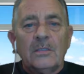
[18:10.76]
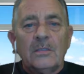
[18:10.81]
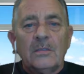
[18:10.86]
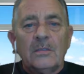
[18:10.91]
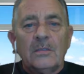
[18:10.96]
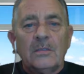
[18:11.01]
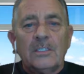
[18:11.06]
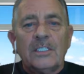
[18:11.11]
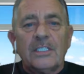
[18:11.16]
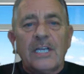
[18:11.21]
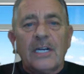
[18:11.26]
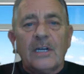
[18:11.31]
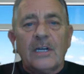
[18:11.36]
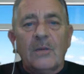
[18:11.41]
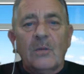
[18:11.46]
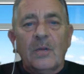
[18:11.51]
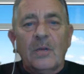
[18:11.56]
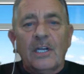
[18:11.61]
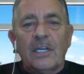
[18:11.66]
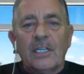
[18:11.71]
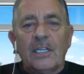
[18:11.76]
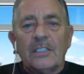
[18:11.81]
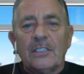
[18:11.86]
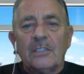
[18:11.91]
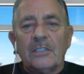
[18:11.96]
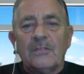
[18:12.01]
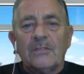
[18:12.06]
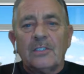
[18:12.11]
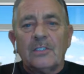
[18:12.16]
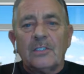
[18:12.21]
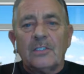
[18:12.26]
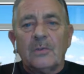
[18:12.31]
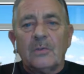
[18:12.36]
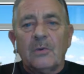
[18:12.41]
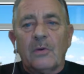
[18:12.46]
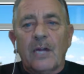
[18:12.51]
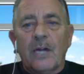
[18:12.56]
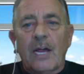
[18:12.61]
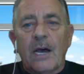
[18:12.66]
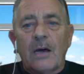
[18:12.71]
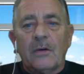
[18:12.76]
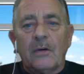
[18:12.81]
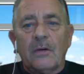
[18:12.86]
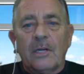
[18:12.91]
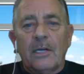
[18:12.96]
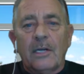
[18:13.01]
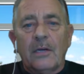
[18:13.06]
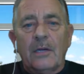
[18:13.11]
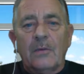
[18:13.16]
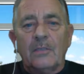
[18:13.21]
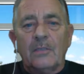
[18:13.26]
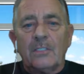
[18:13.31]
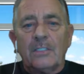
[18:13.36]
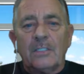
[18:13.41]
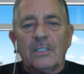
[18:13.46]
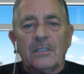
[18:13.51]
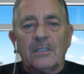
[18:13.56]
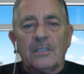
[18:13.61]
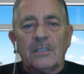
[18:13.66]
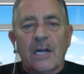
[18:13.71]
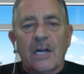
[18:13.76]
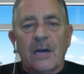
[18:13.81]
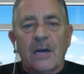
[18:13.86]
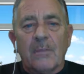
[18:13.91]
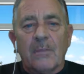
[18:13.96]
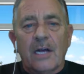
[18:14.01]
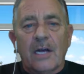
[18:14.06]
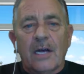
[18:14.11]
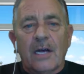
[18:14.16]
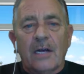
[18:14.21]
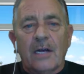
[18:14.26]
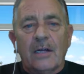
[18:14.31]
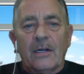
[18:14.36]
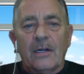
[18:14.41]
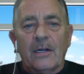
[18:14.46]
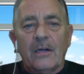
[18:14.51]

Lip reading: Second weakness is virtual reality, which is not bad.